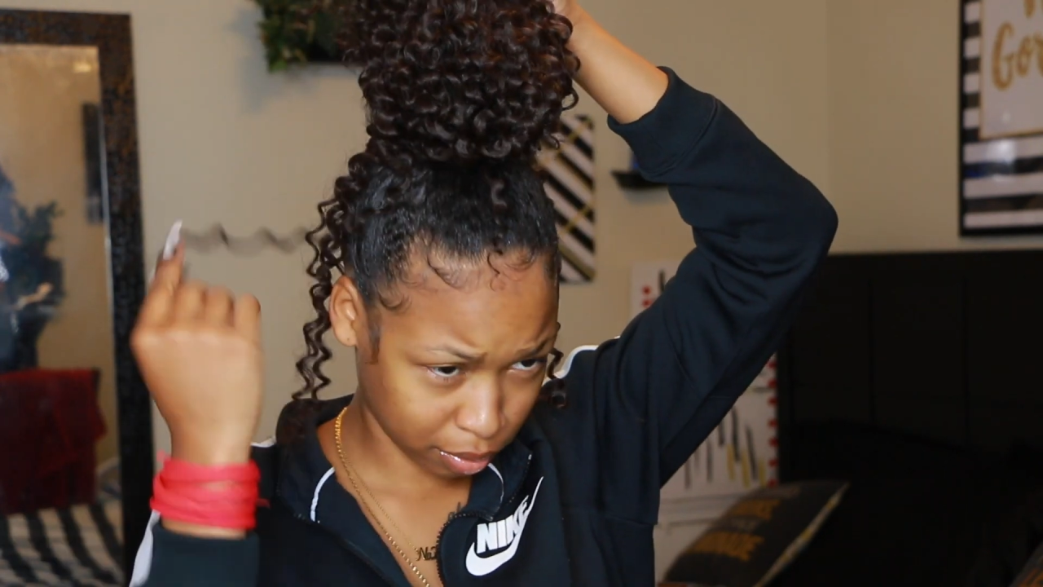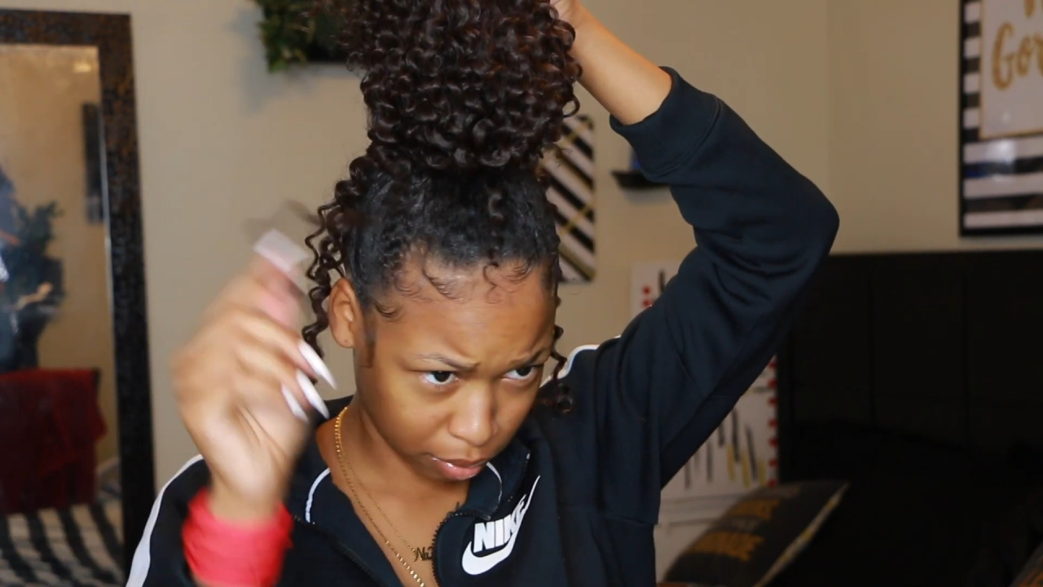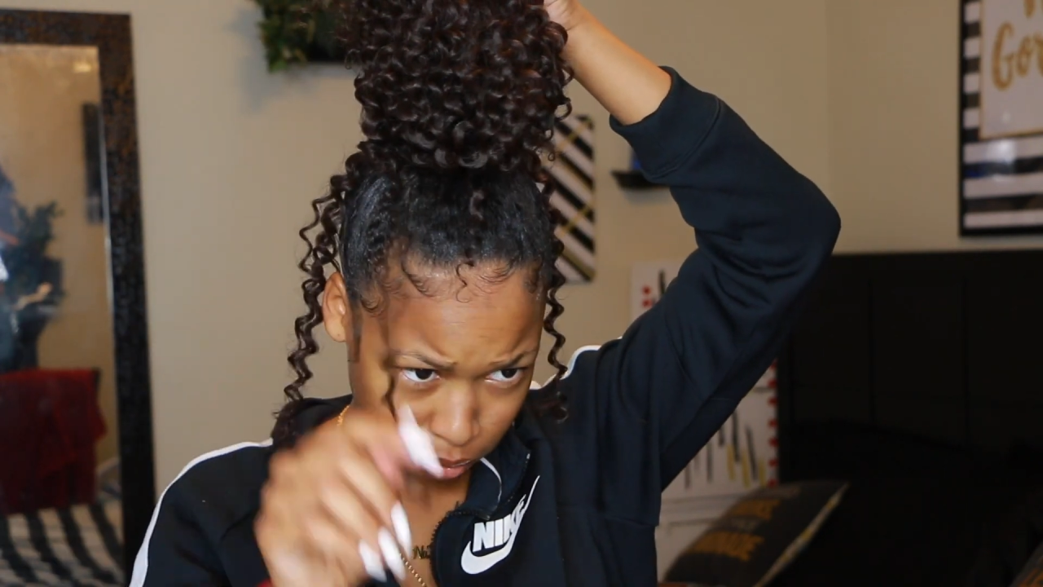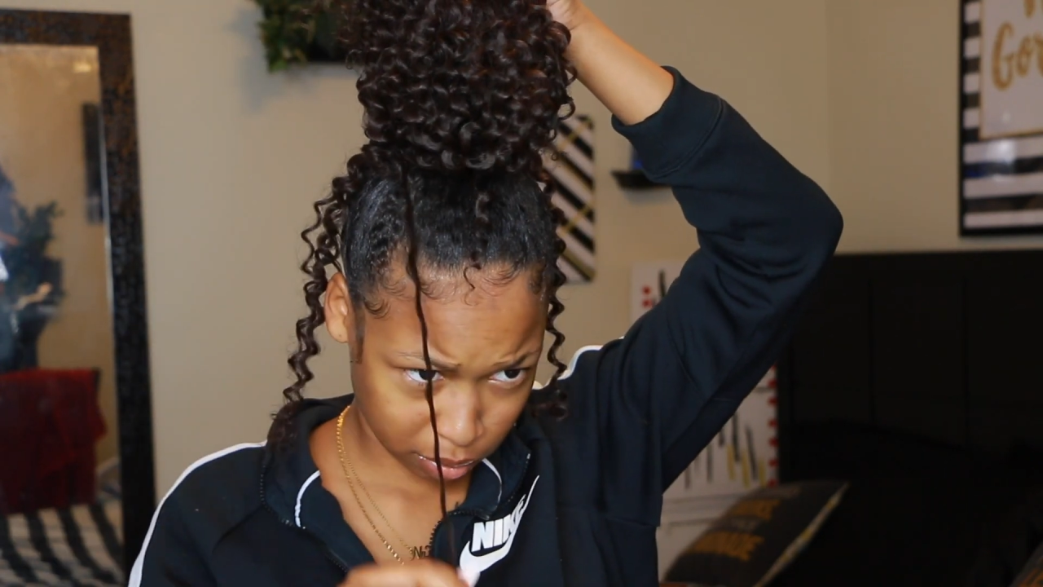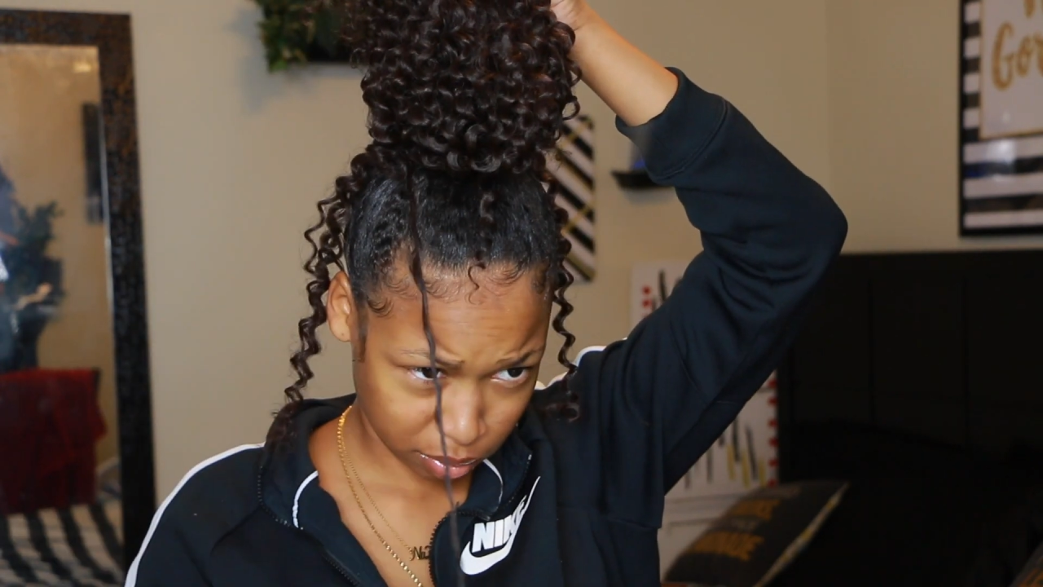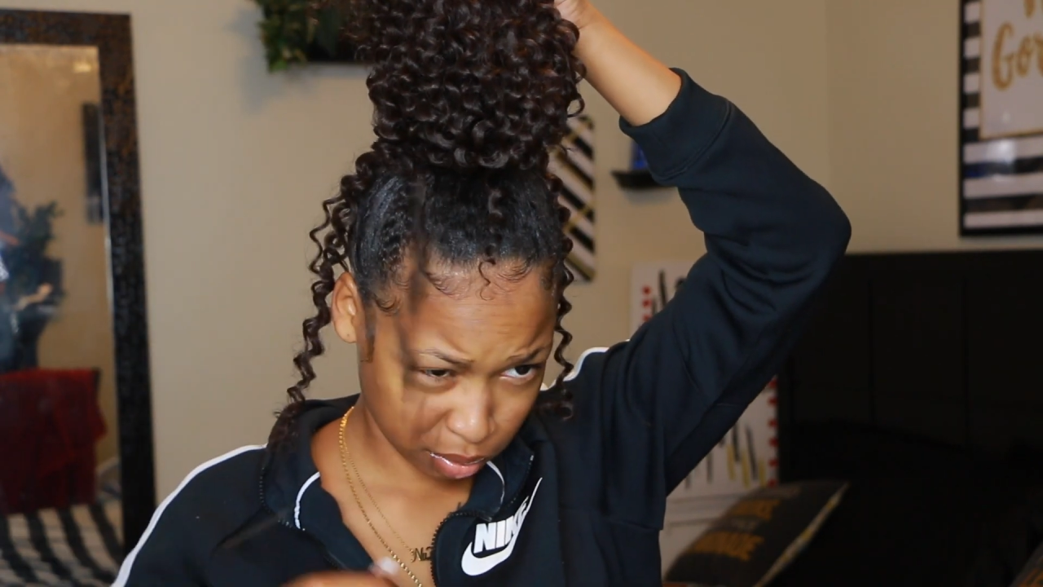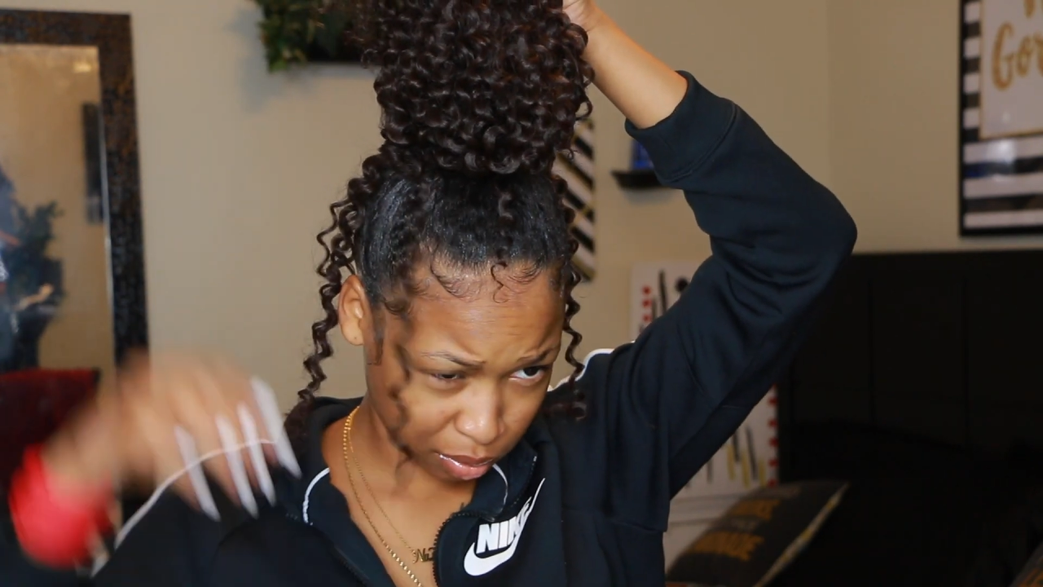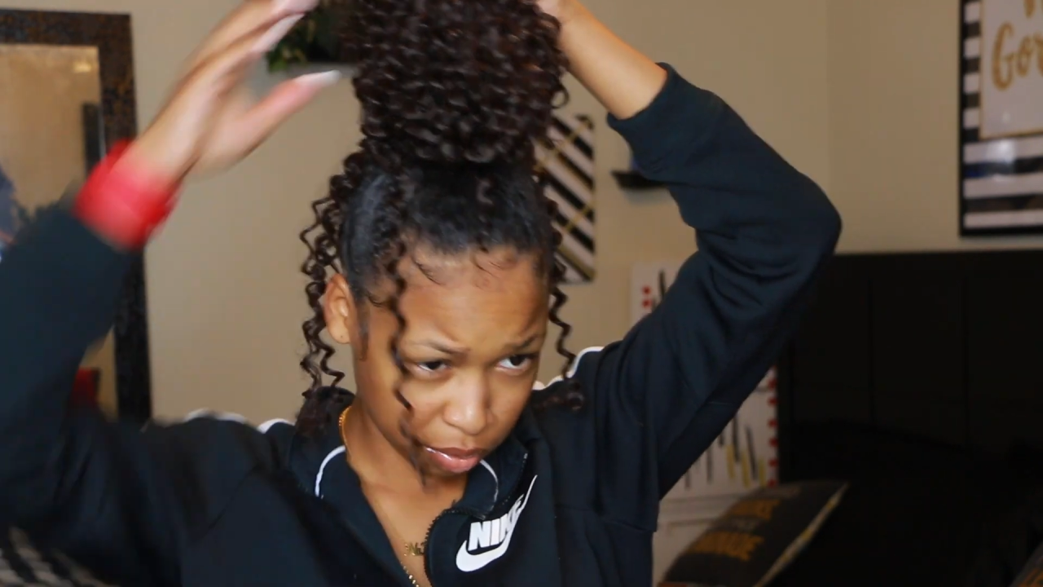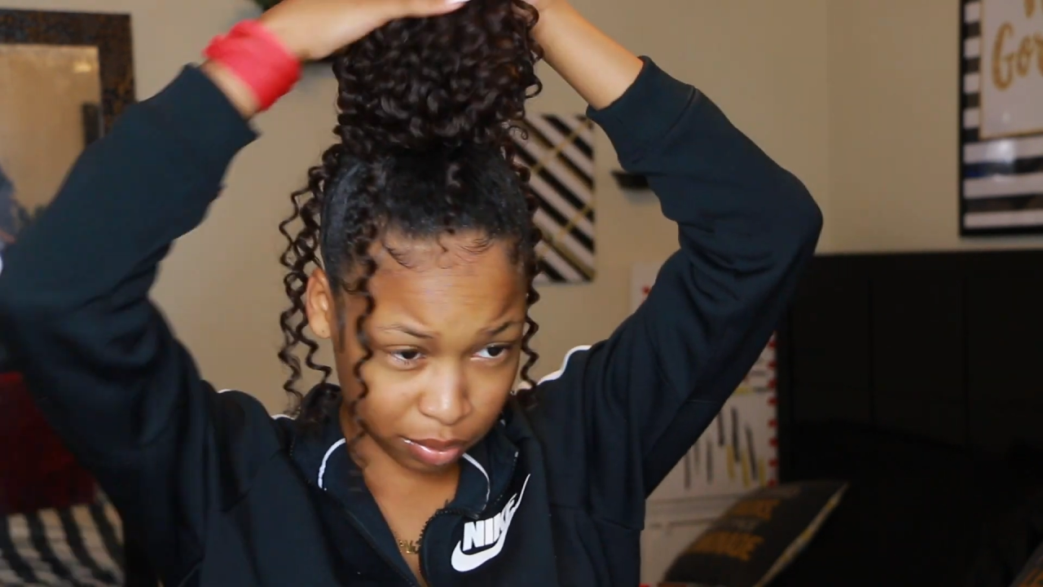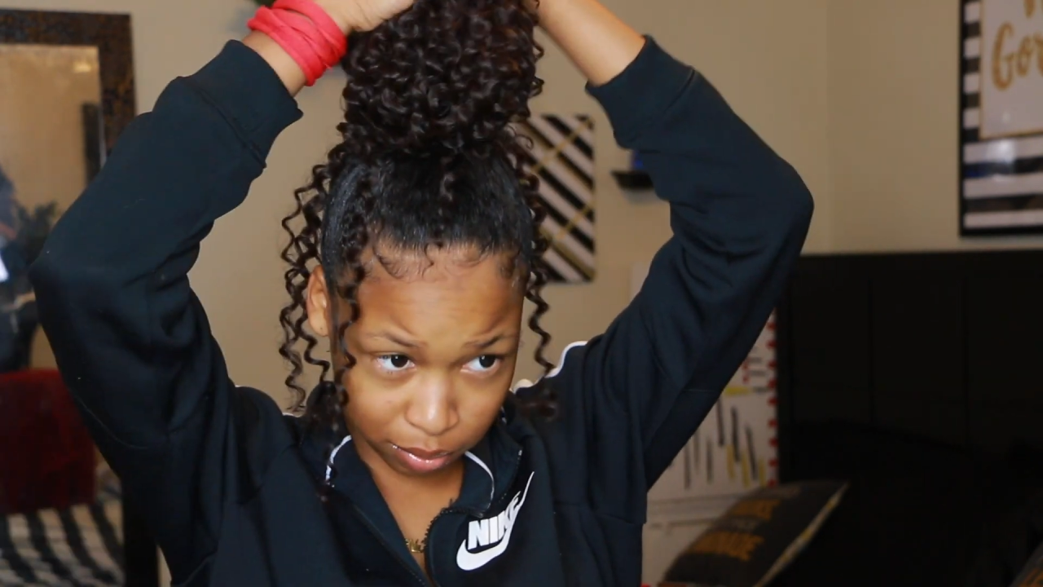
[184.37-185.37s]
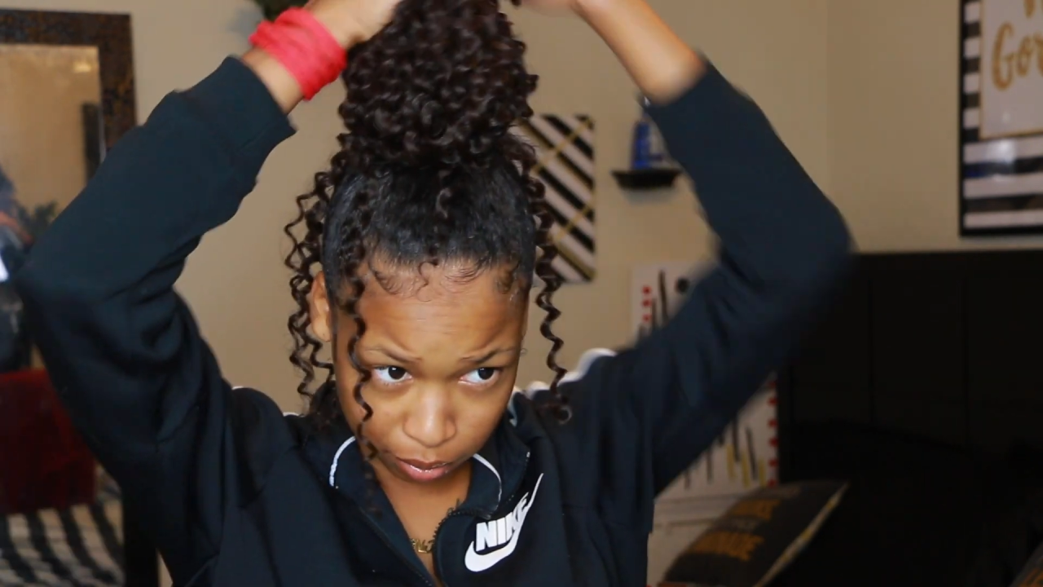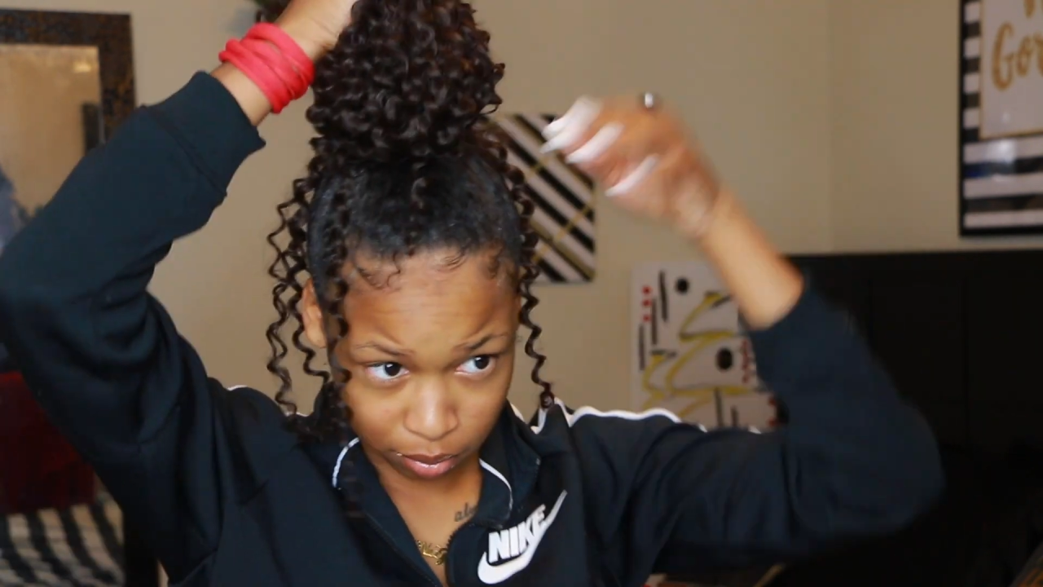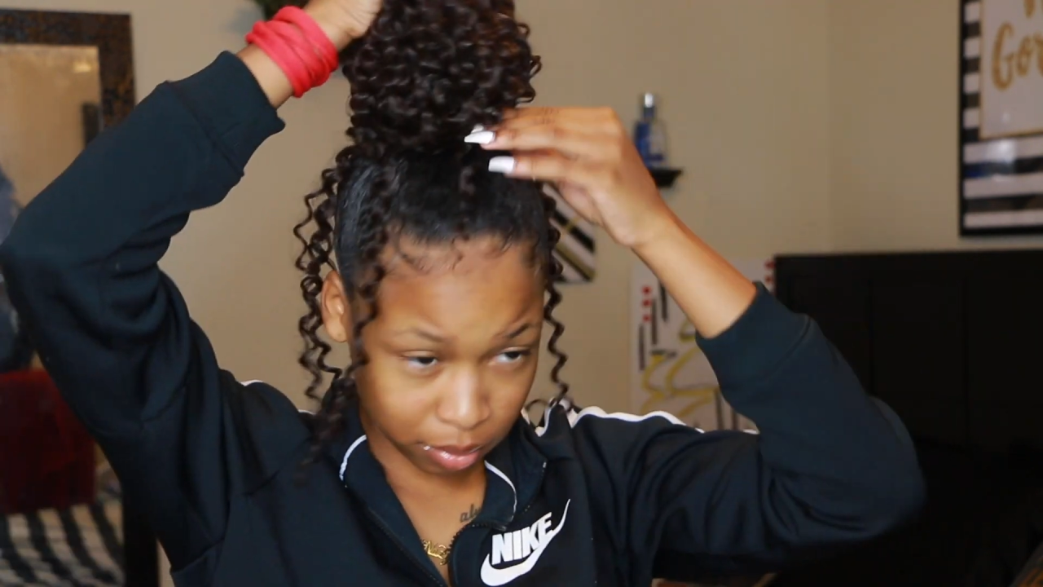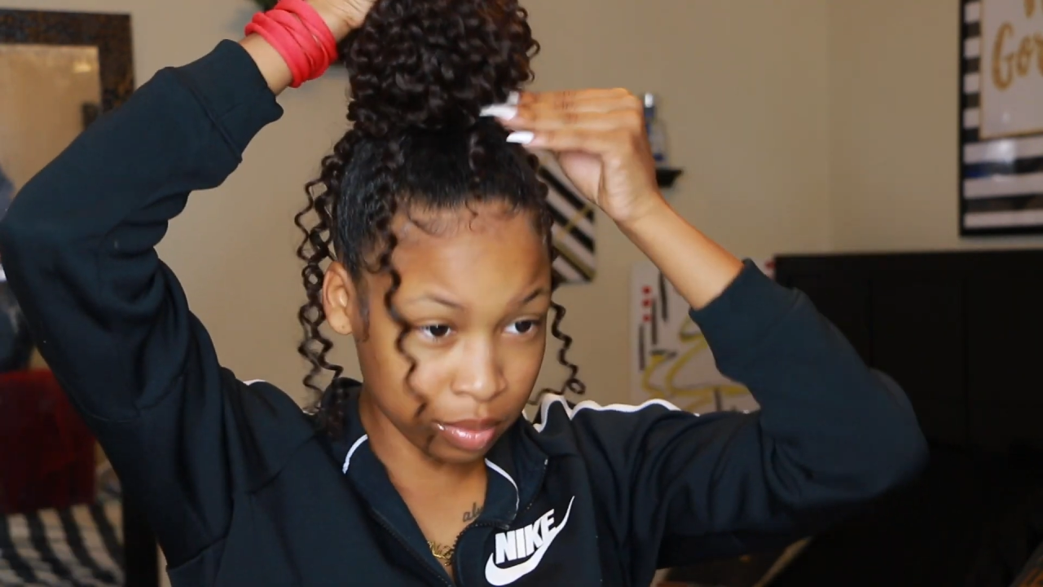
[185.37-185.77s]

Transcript: I want the bun to look,